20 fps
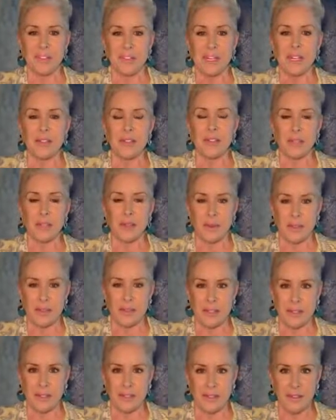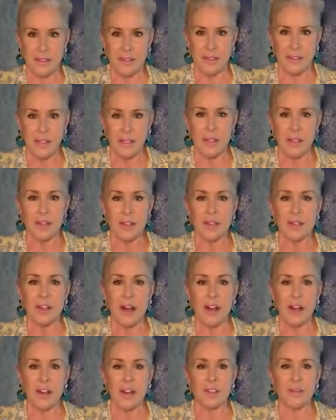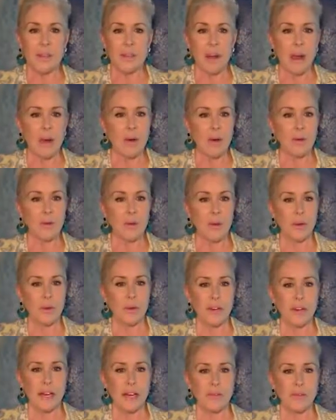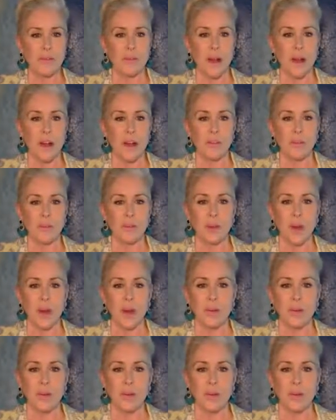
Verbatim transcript: Until then, God's powerful creative laws will